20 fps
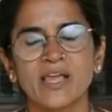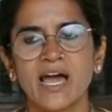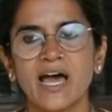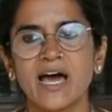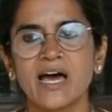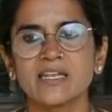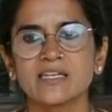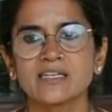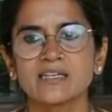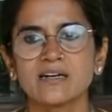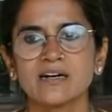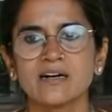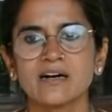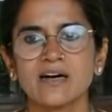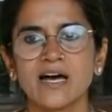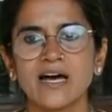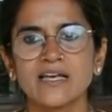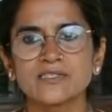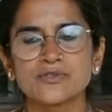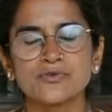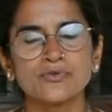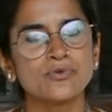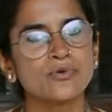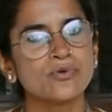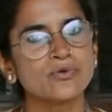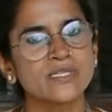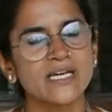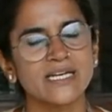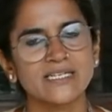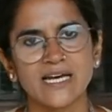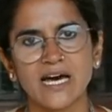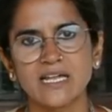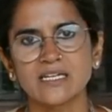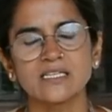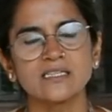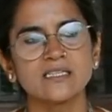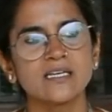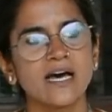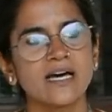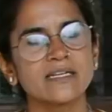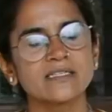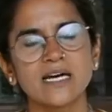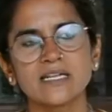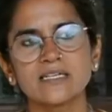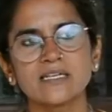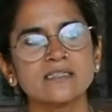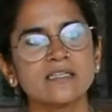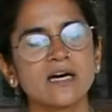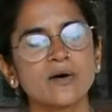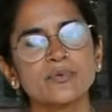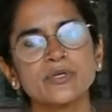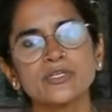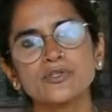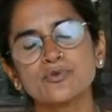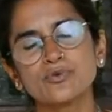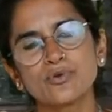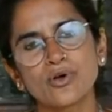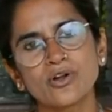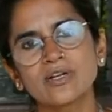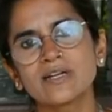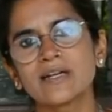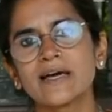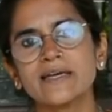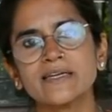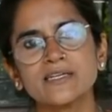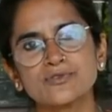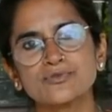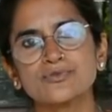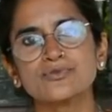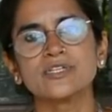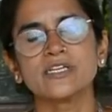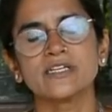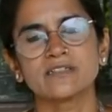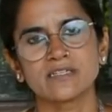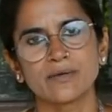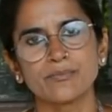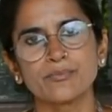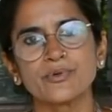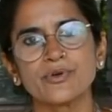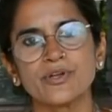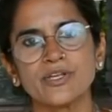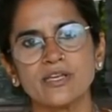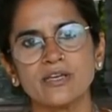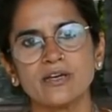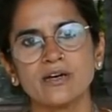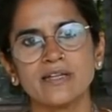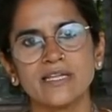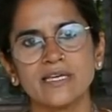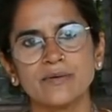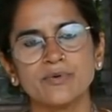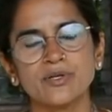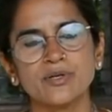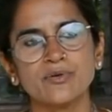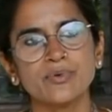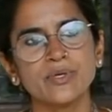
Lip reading: And as you know, that at Aanandaa, we do not like to take temporary labor.